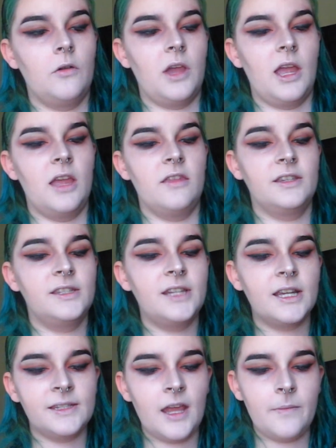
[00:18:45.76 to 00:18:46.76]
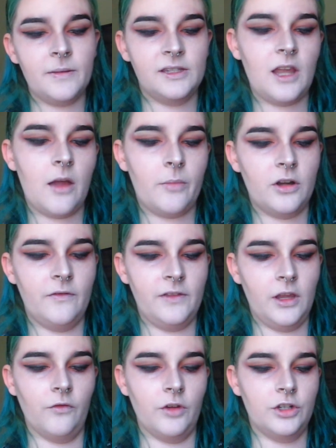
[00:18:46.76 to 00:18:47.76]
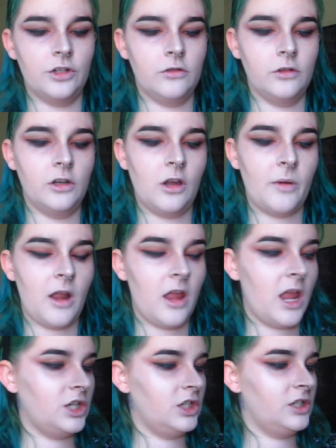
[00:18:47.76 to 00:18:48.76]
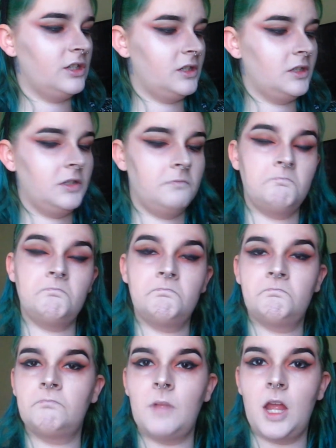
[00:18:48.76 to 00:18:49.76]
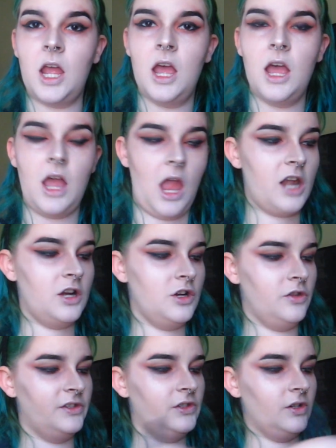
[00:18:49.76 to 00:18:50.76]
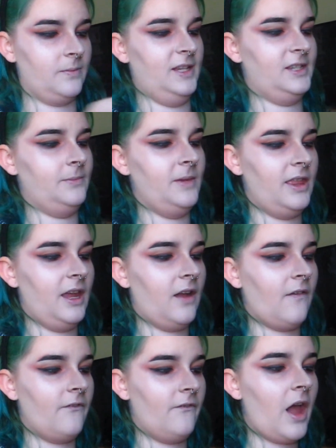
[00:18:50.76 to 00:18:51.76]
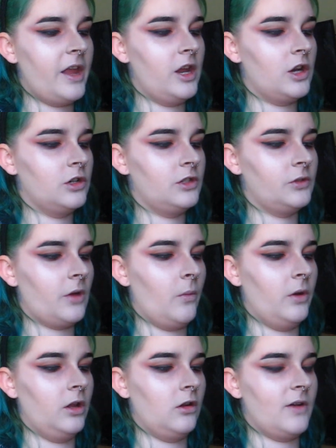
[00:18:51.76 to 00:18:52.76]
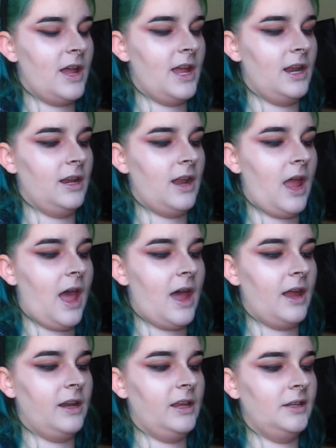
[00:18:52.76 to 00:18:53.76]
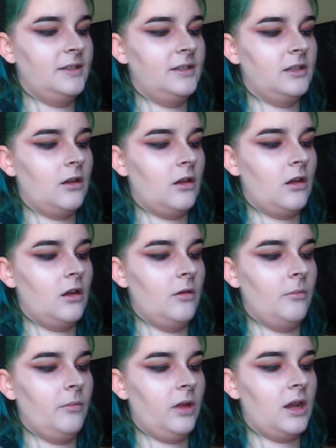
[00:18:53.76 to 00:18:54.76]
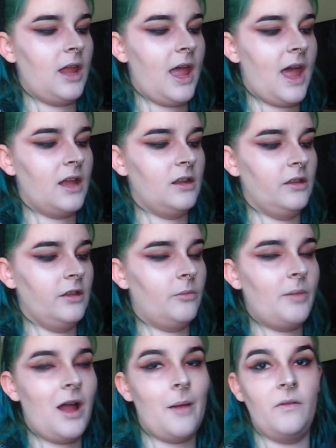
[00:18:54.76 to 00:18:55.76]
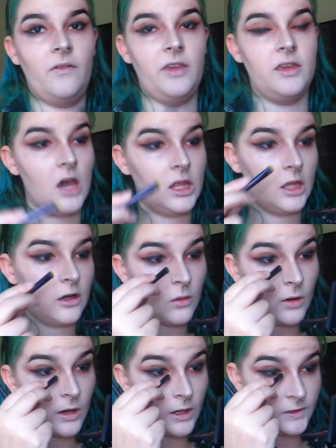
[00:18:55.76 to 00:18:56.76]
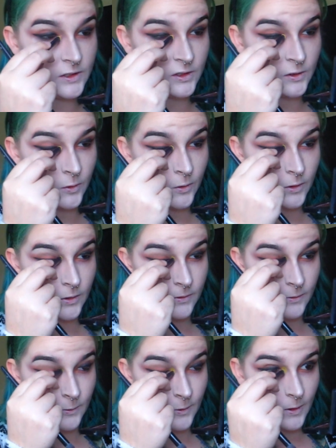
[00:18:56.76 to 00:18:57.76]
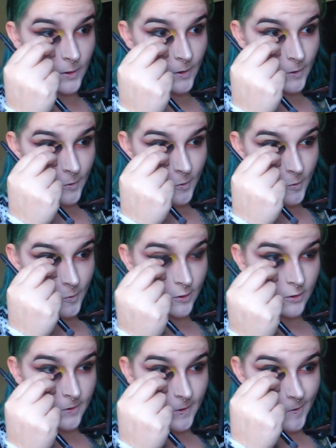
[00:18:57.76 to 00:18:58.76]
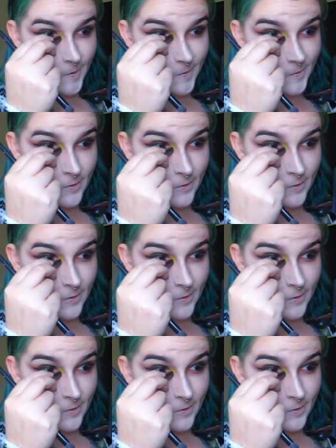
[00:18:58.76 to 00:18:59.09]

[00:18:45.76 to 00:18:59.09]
Okay, this next step is not part of the original look, but I don't know, this look makes me think of fire, so I want to go ahead and add it. I'm going to add a little pop of yellow onto the inner corner,